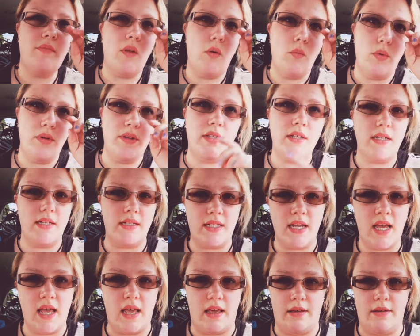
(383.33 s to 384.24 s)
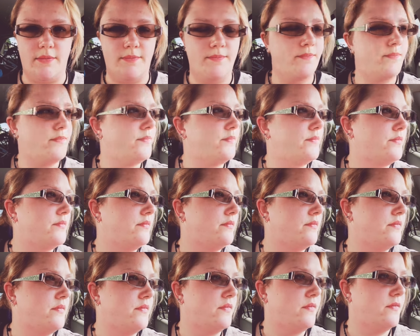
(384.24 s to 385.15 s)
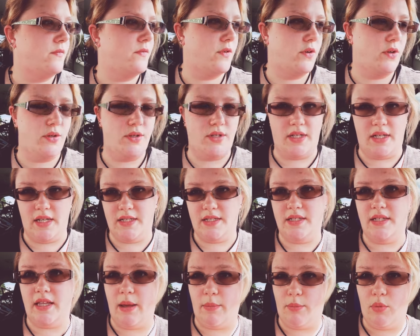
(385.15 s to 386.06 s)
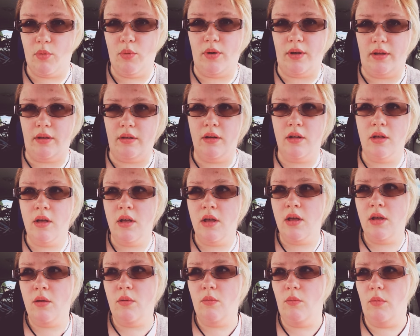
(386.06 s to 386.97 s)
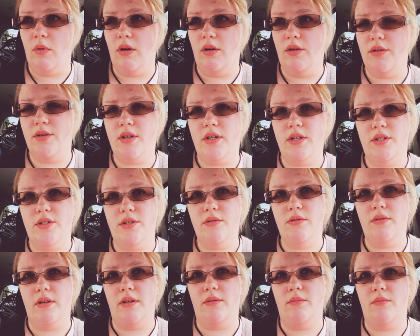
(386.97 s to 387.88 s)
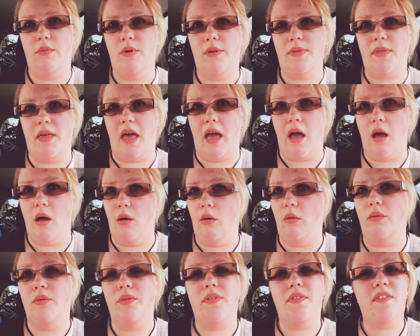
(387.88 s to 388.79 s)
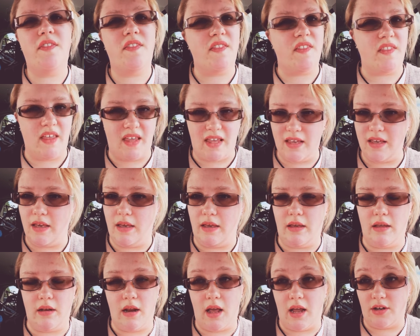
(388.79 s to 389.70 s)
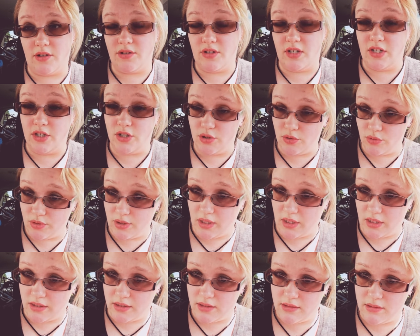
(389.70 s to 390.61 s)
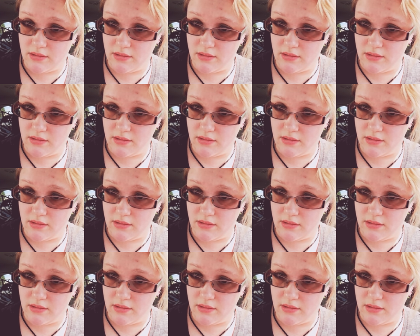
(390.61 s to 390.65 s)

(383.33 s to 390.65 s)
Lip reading: What did it take for you to get to that point where you can do it without thinking and actually enjoy it?